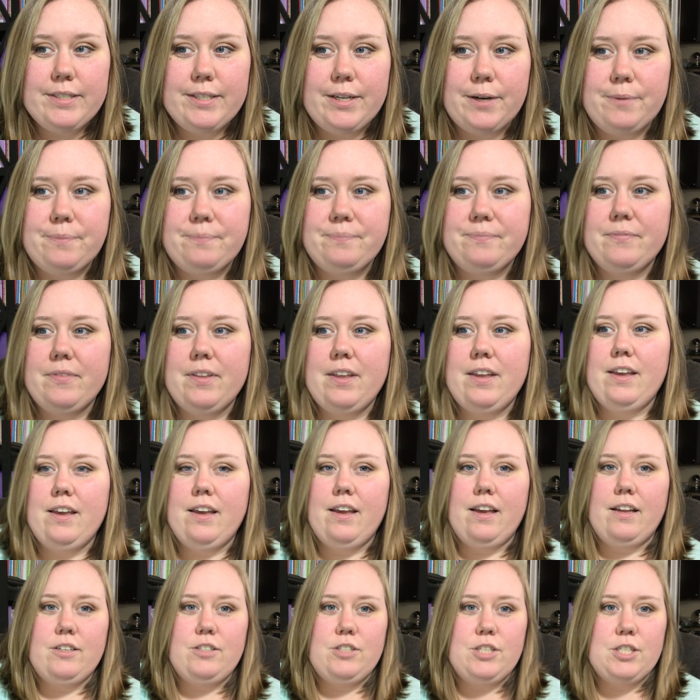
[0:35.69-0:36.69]
So
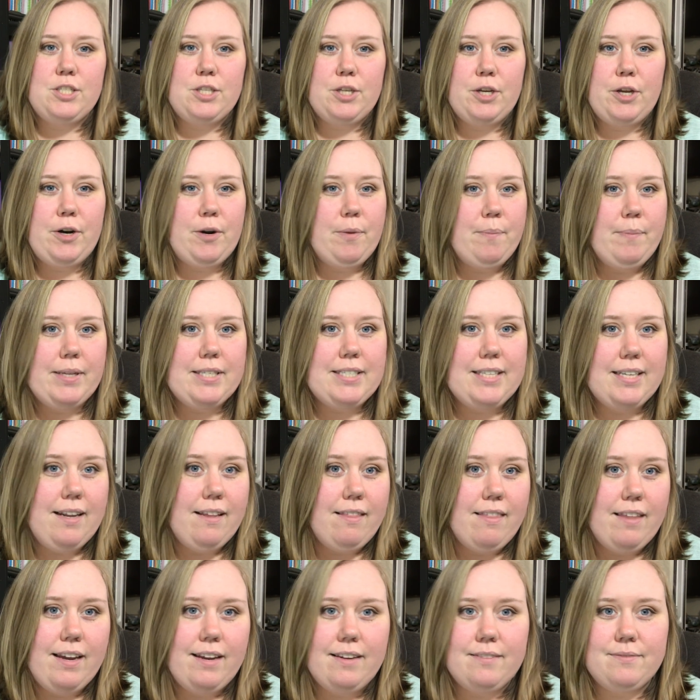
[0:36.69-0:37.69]
just so you don't miss
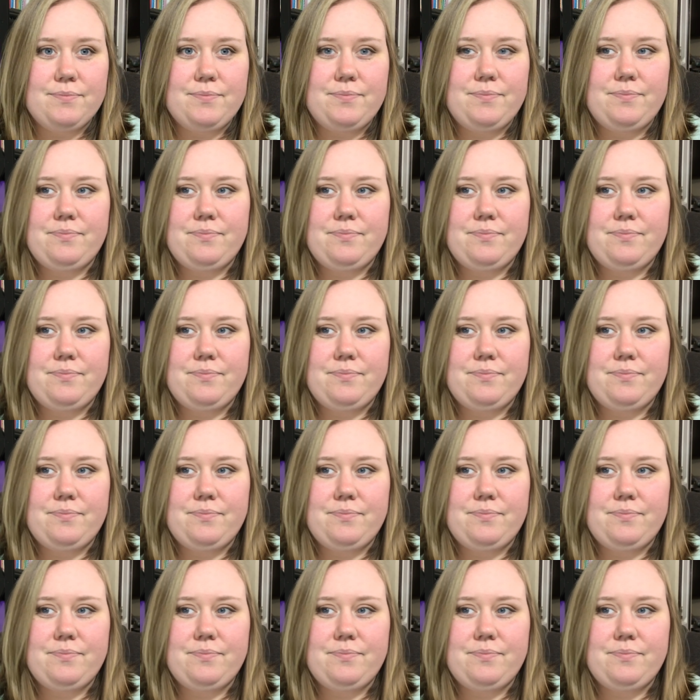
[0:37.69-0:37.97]
anything.